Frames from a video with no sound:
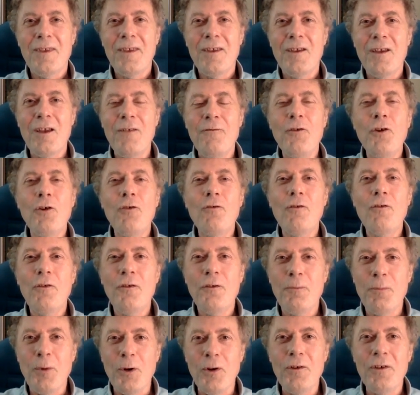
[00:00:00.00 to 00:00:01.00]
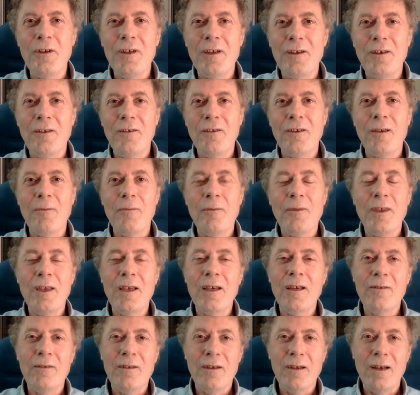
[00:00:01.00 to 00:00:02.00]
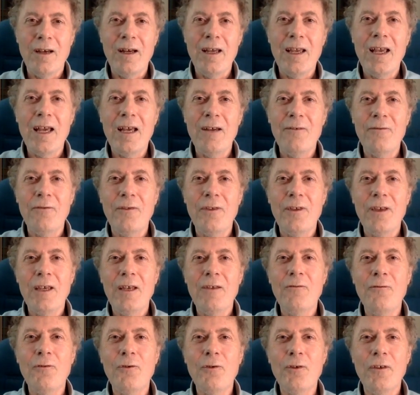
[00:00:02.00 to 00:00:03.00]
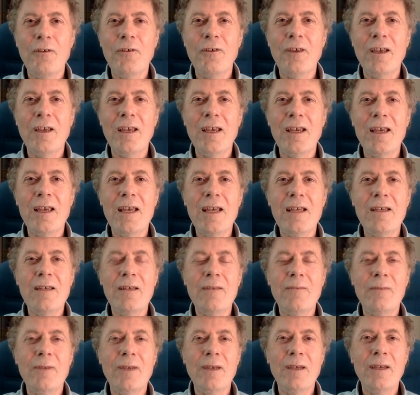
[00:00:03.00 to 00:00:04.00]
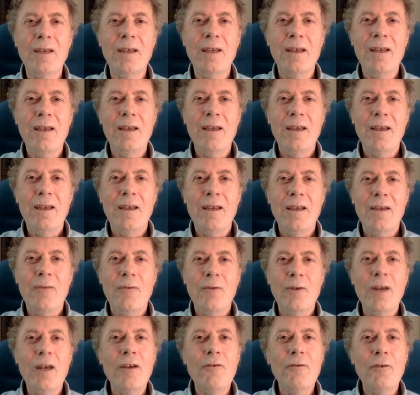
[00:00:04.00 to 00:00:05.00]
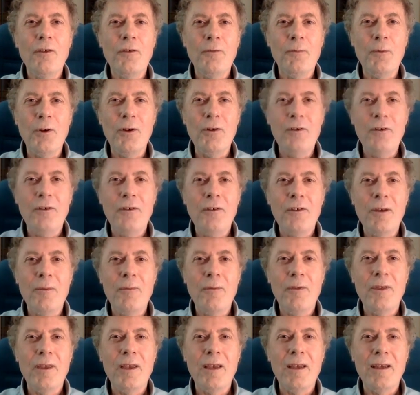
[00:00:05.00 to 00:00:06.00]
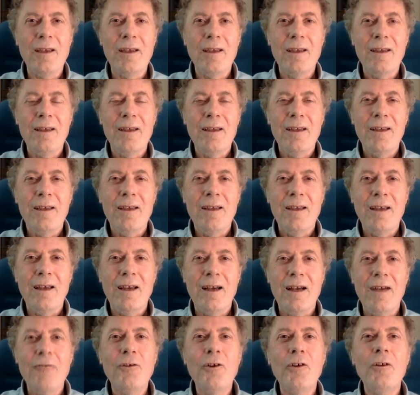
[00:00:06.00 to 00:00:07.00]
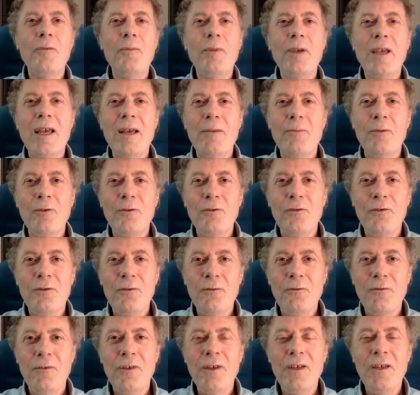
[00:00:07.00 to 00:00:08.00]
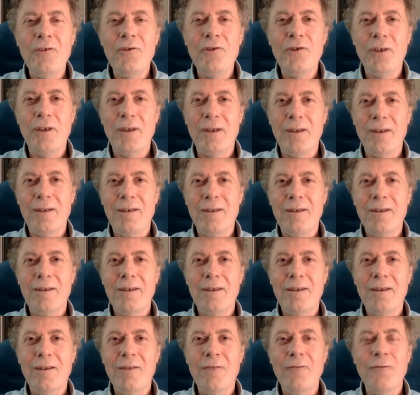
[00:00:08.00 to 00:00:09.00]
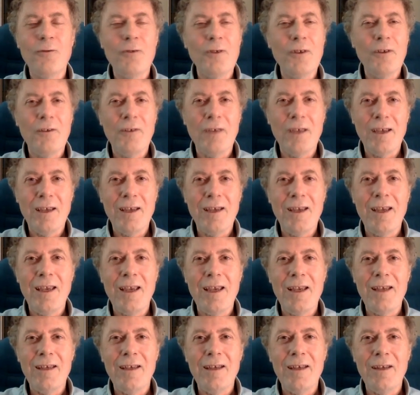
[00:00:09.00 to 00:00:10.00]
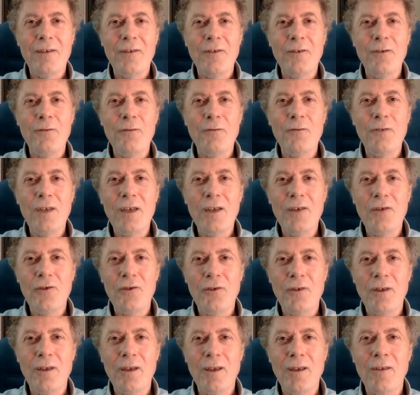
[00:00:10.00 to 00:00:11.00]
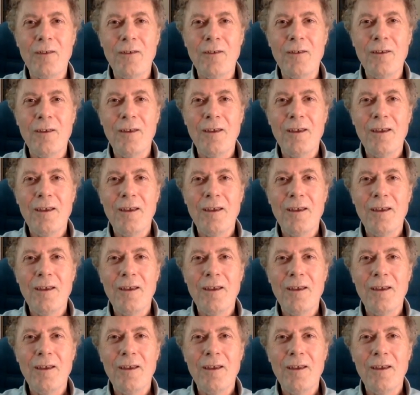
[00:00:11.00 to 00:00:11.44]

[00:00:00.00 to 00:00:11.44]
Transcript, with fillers: Now, if you're responding to something, and I have the 40 second gate in me, when I respond to something, I've got to be able to finish it. The 40 second gate needs to finish things.